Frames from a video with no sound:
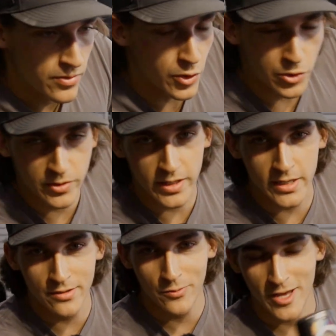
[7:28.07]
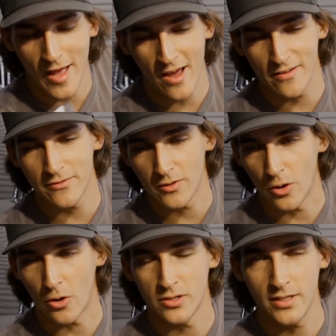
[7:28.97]
Thirdly, we have
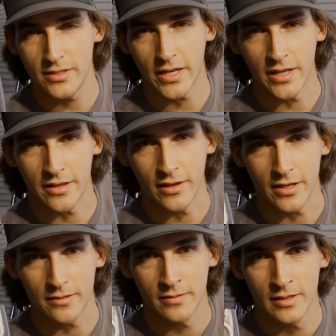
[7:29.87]
our detailing light.